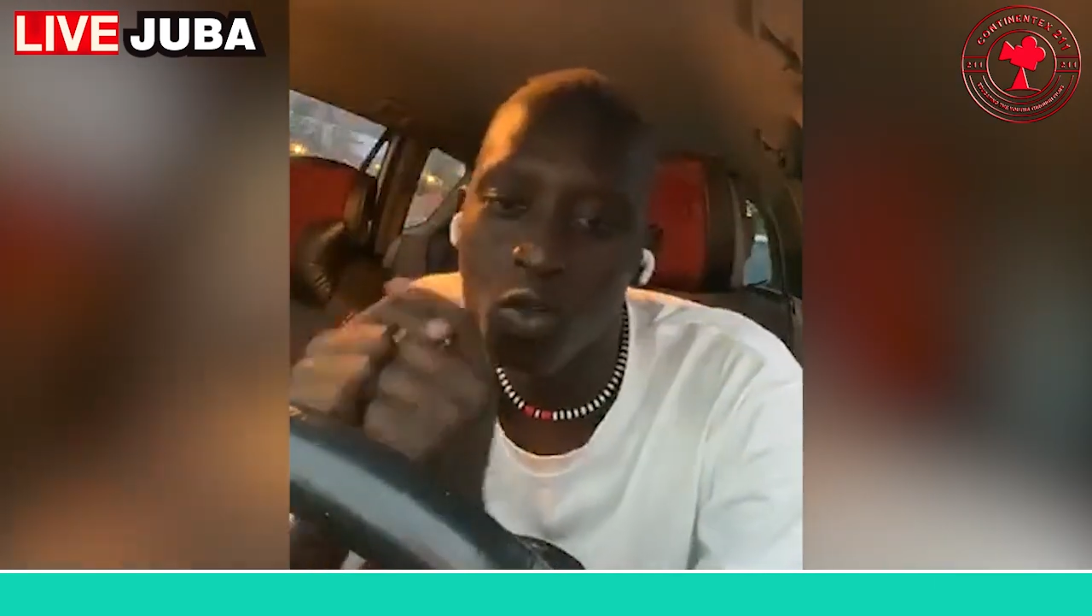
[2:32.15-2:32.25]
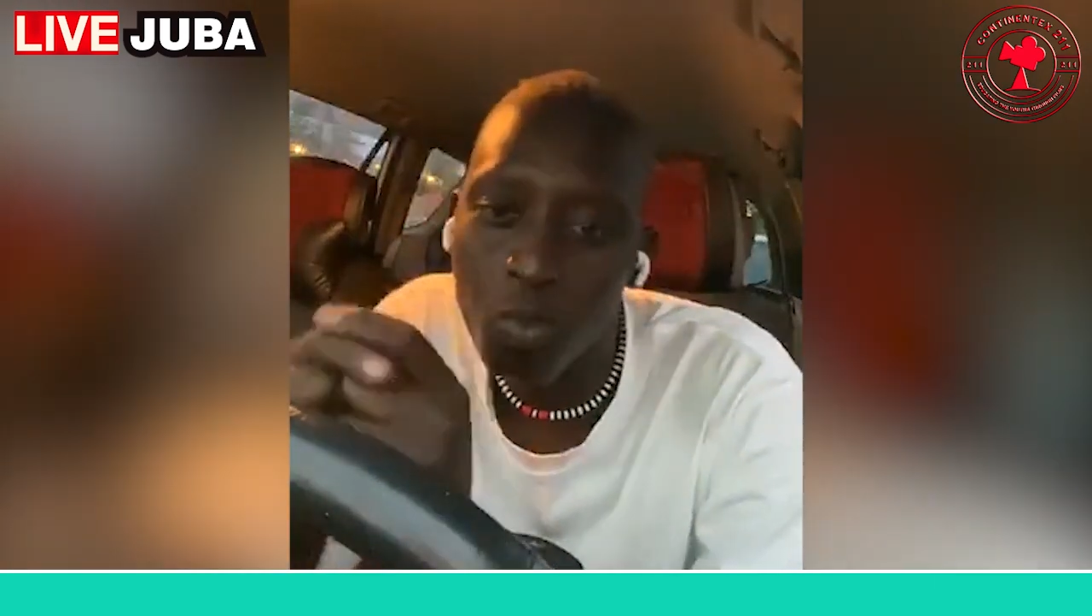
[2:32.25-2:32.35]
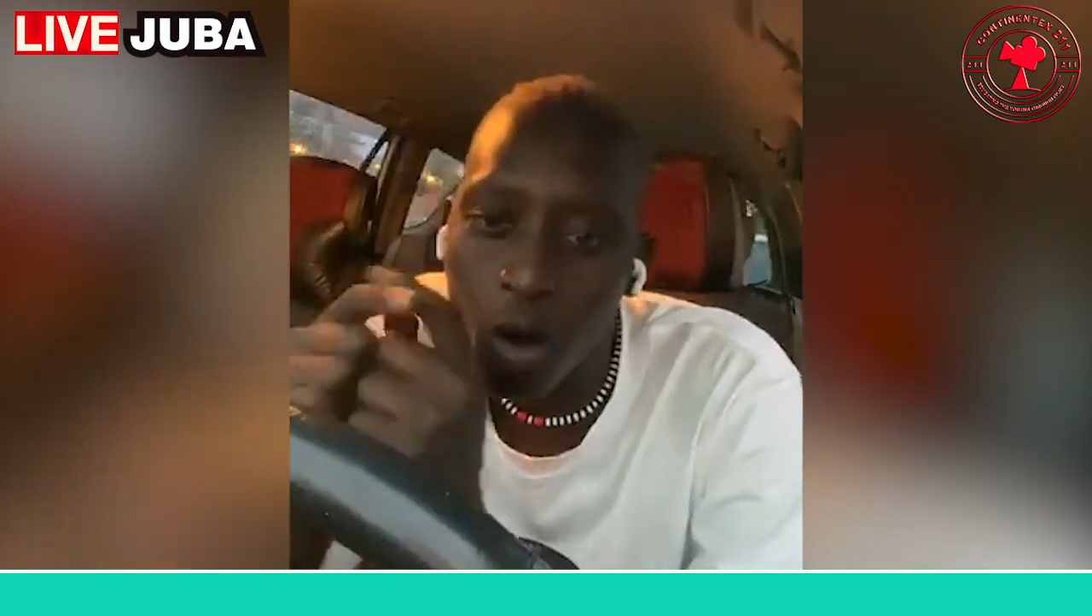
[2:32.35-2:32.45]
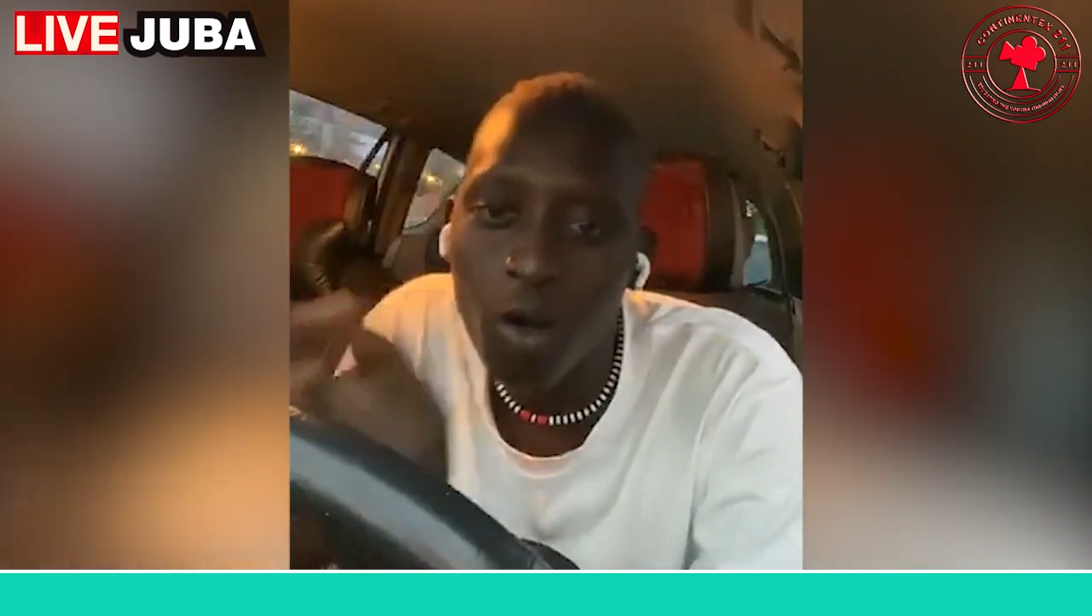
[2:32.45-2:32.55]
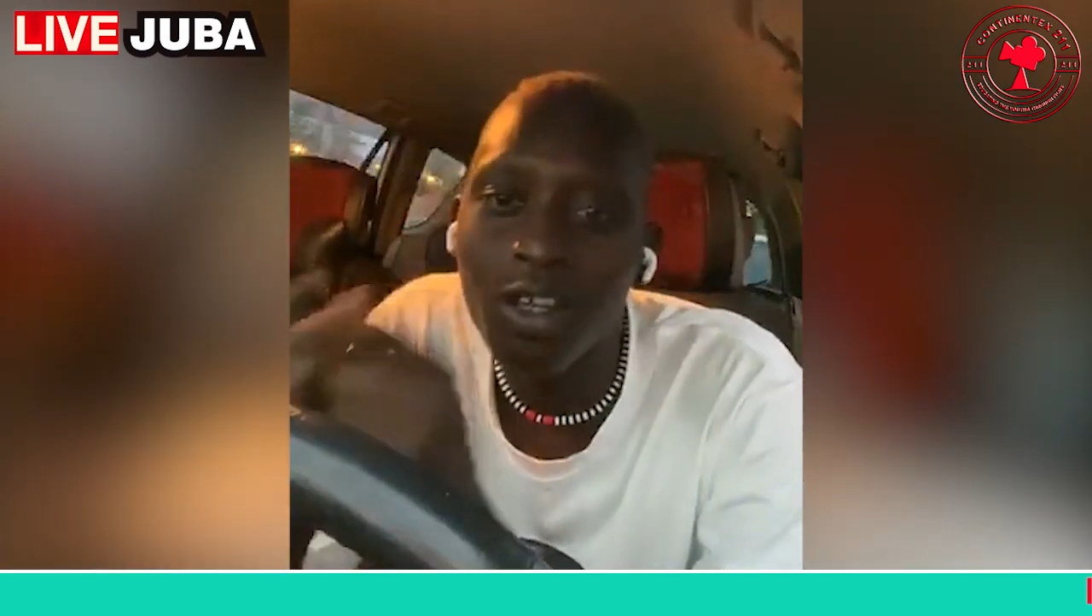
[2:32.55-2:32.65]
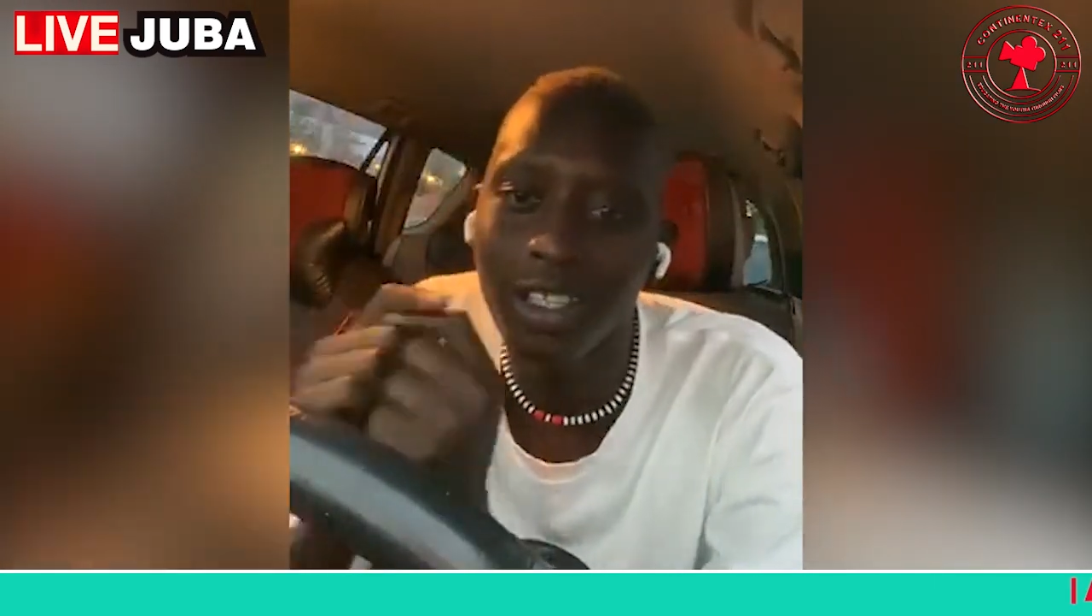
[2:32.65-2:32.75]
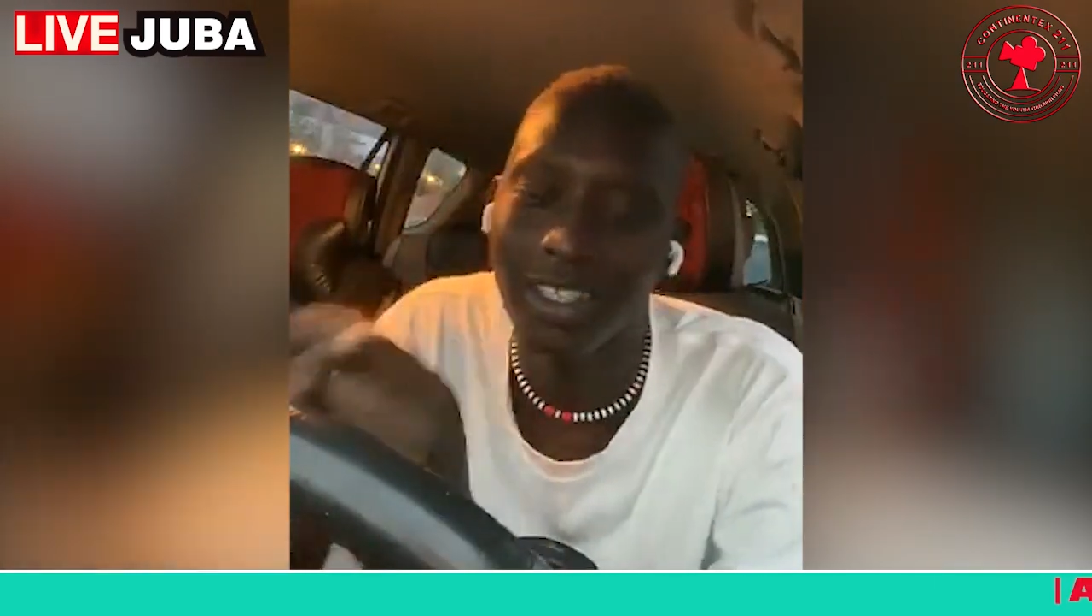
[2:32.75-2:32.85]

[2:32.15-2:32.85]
to Bor,